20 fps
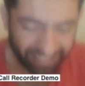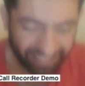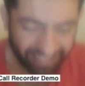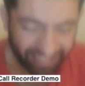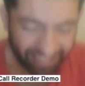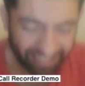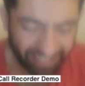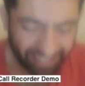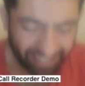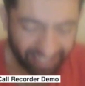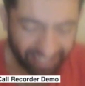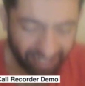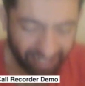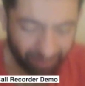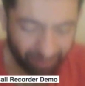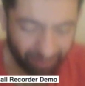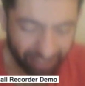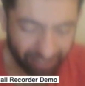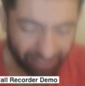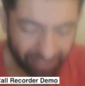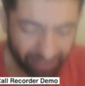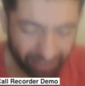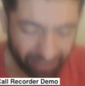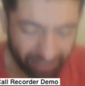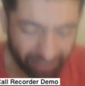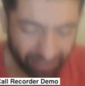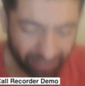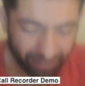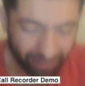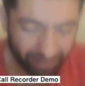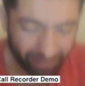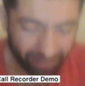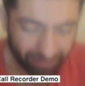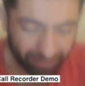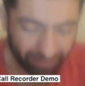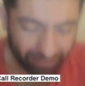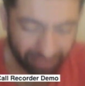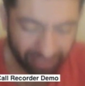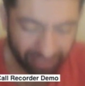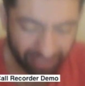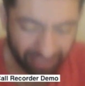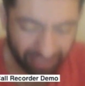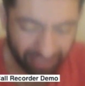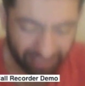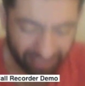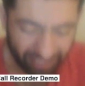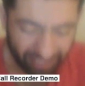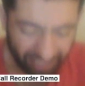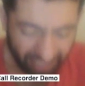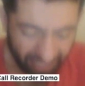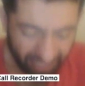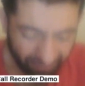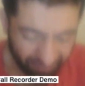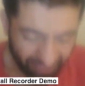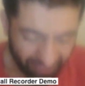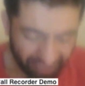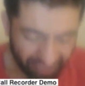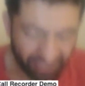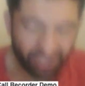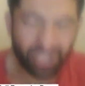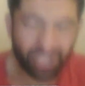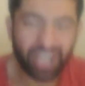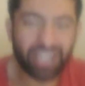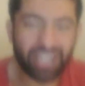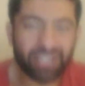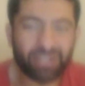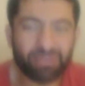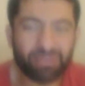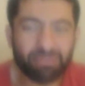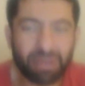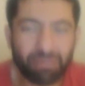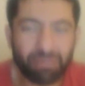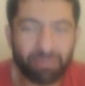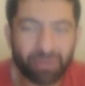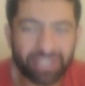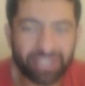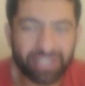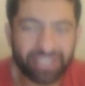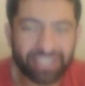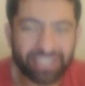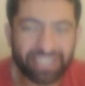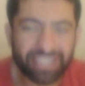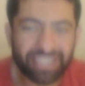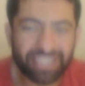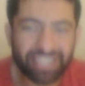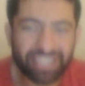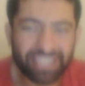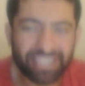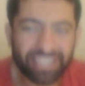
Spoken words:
How I know is I have these childhood memories